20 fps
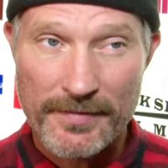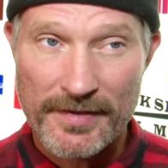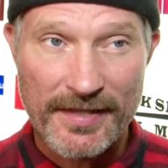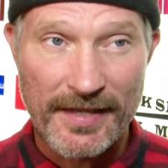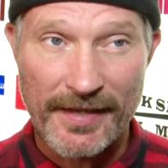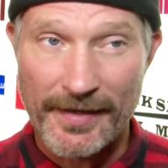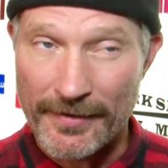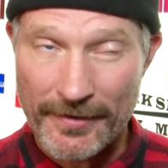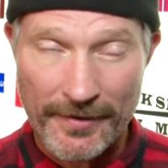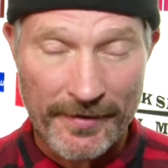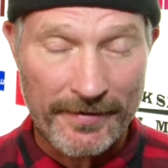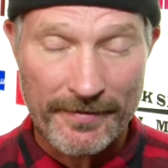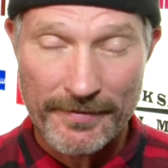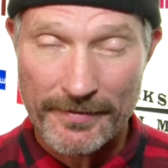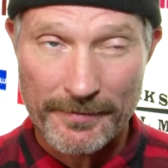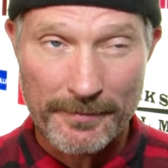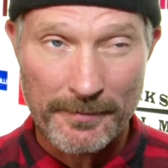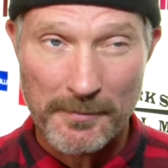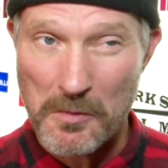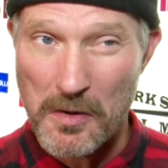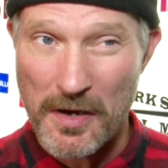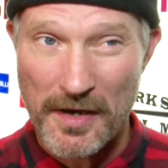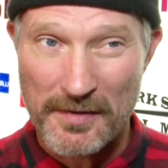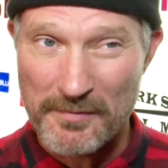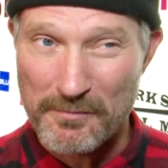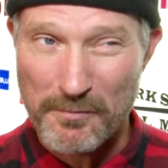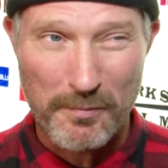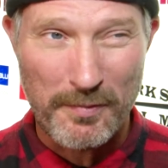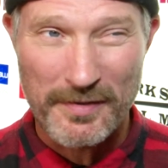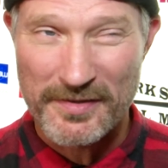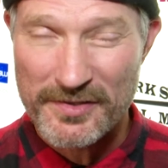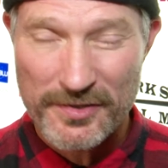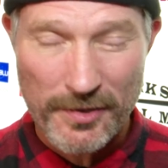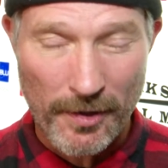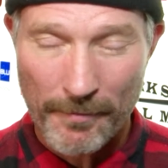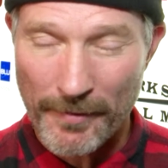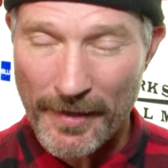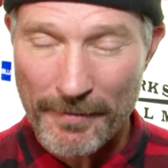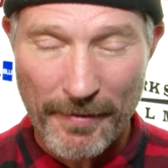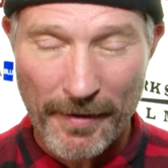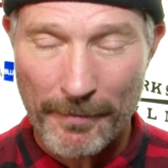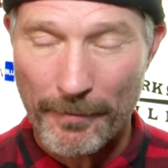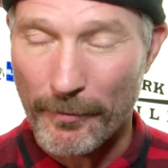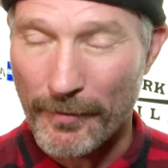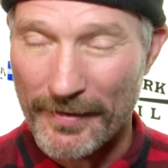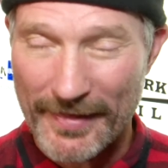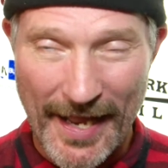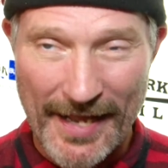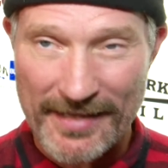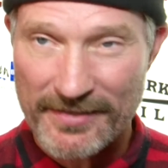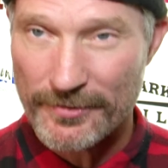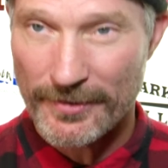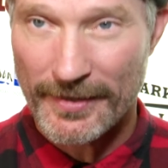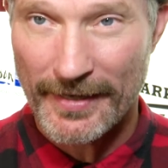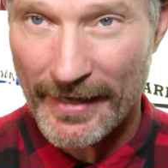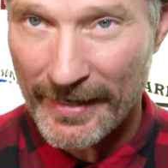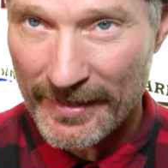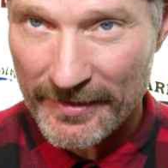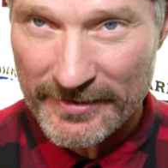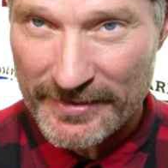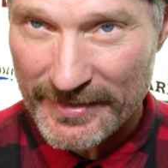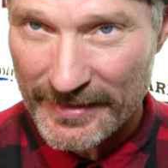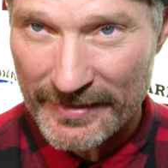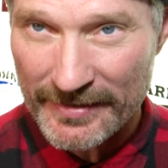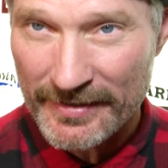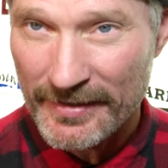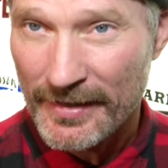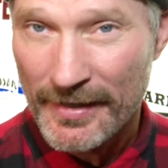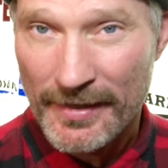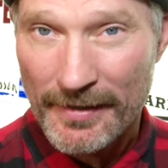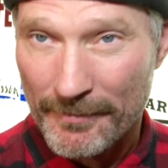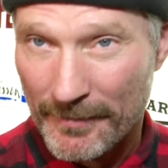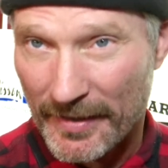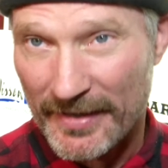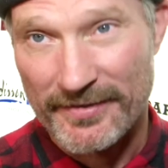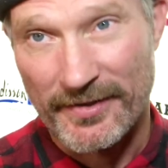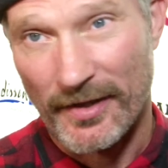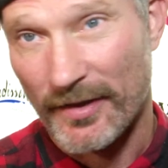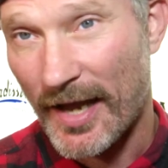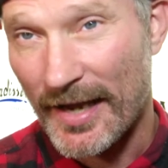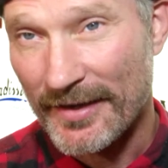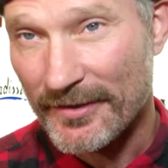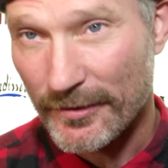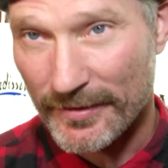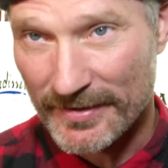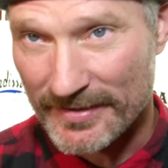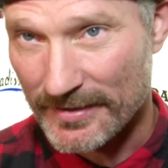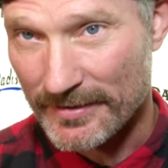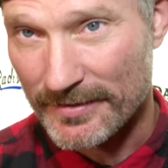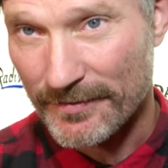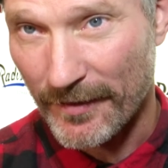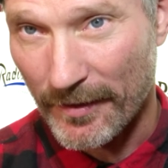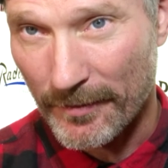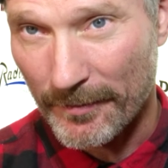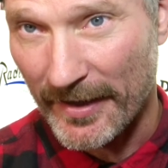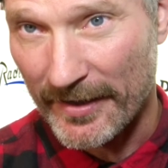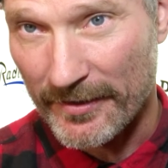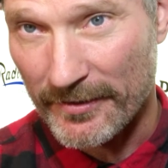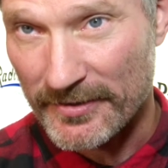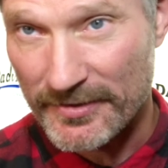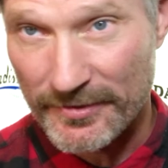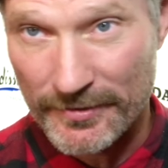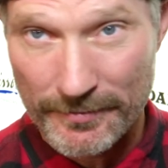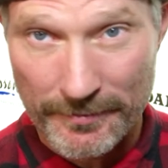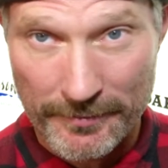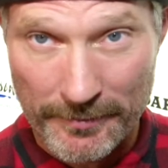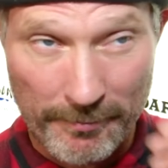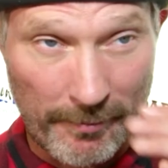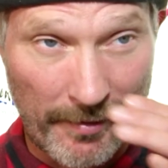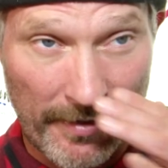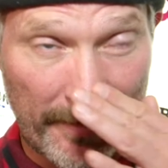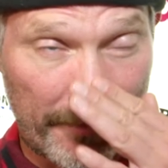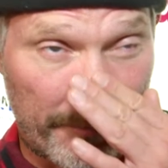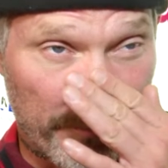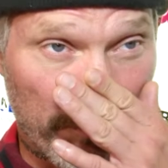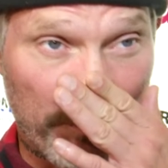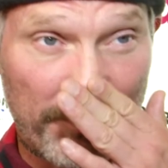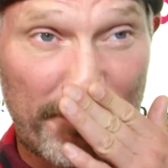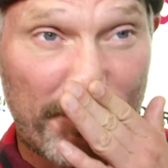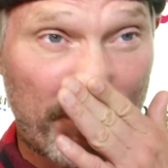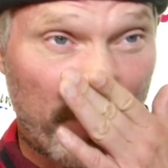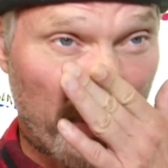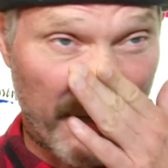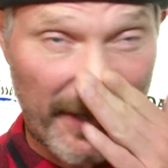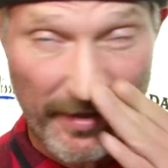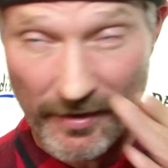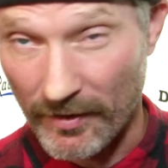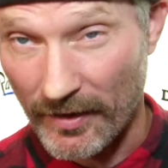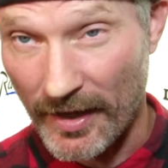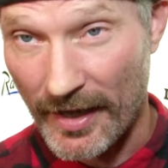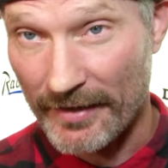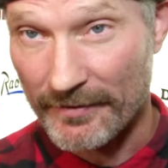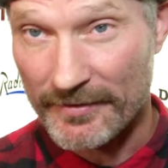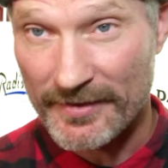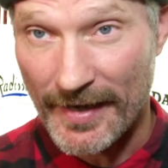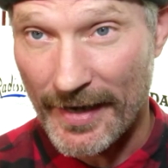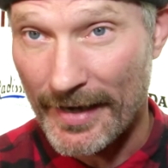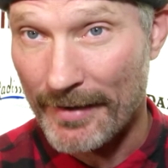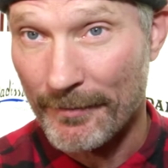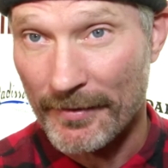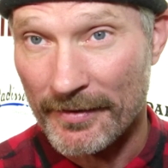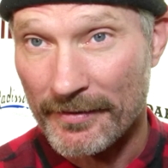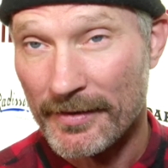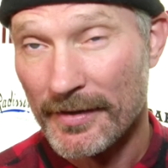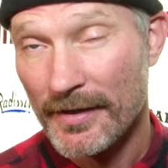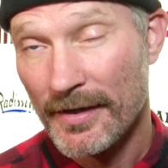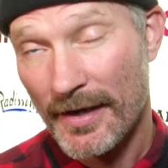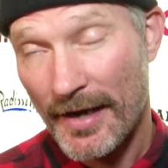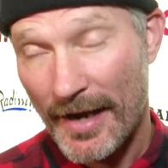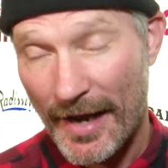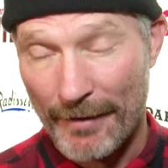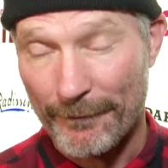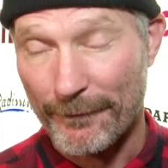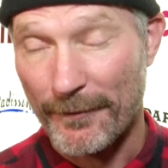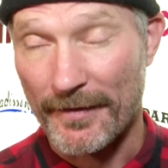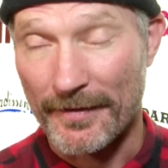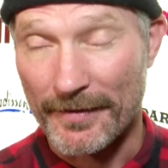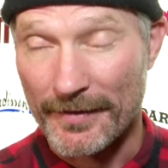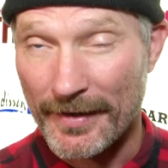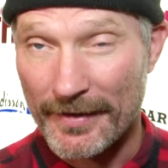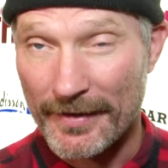theater and with so many people with that sort of energy means a lot to us as filmmakers who really put in a lot of time and effort